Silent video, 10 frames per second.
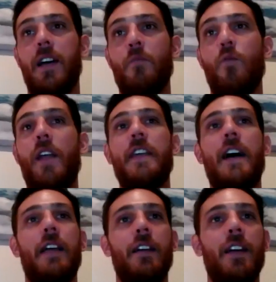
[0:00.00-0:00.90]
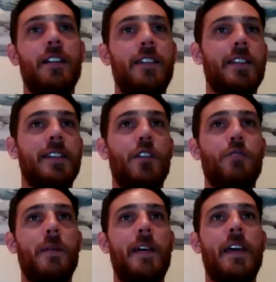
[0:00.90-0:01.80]
in one day. Tell us a little
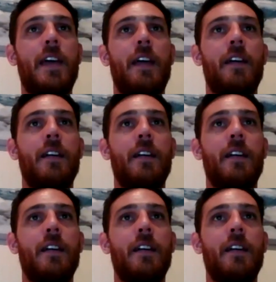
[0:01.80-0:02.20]
bit about that.